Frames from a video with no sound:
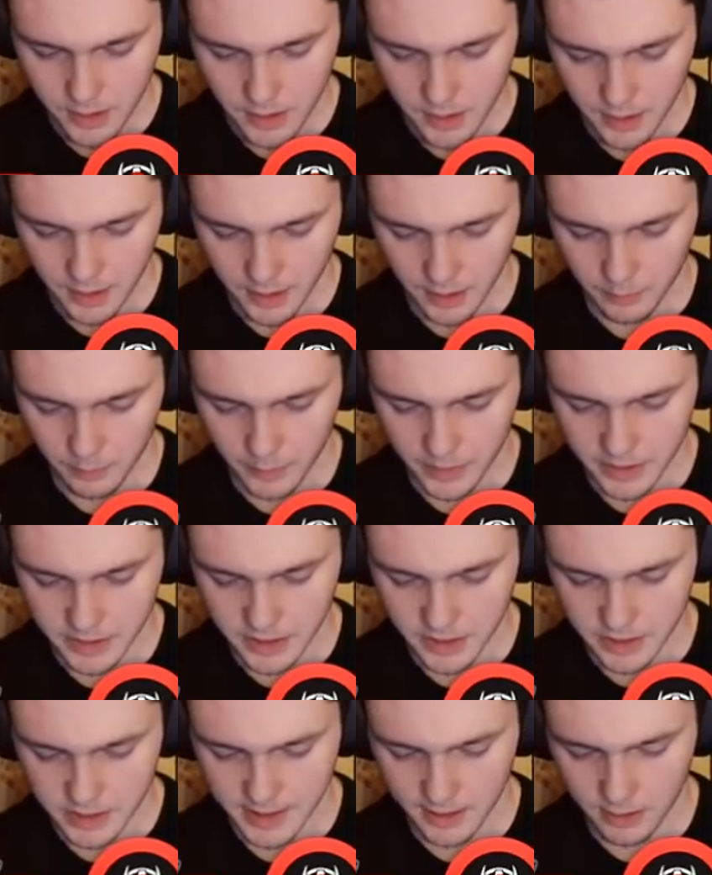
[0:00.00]
But he's going
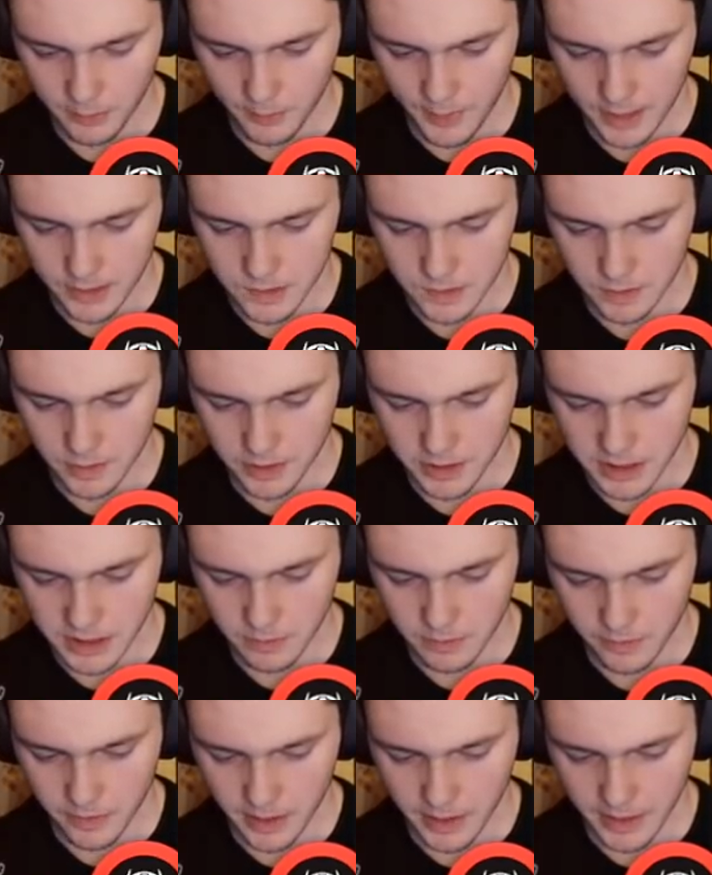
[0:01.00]
to cycle back to an RG, and
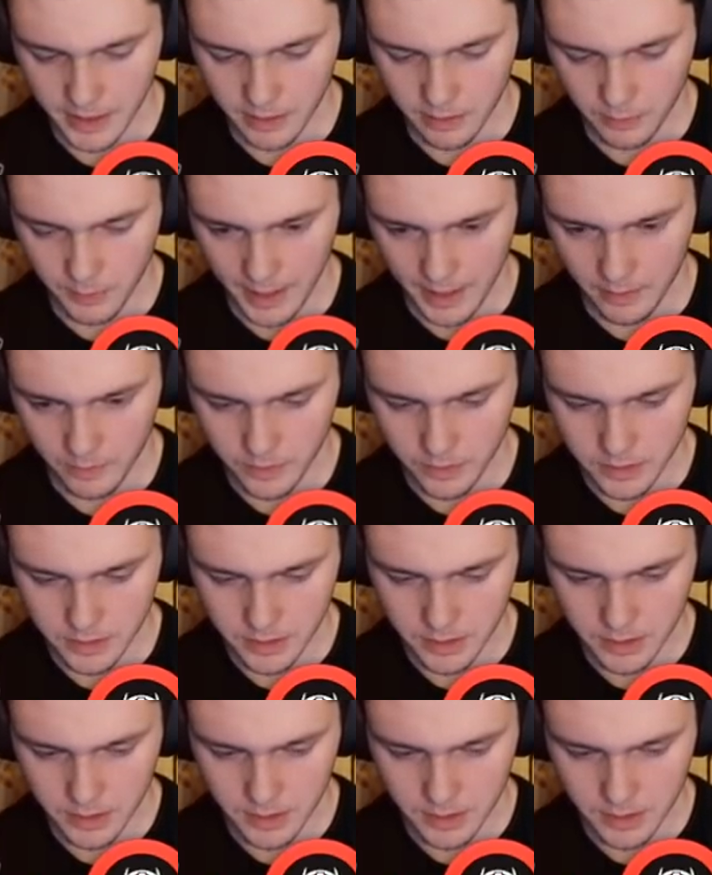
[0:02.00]
we're going to NATO backwards.